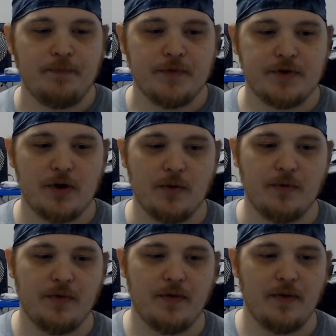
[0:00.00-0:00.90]
So
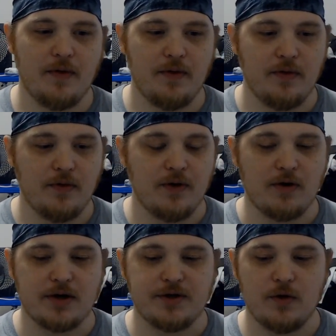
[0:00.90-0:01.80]
there are
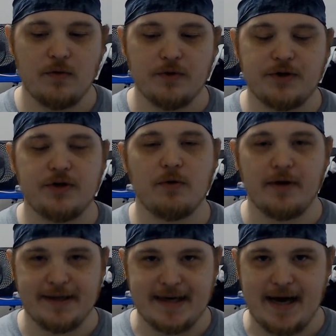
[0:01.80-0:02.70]
also
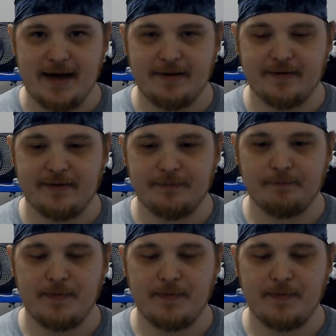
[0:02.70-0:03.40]
story tags.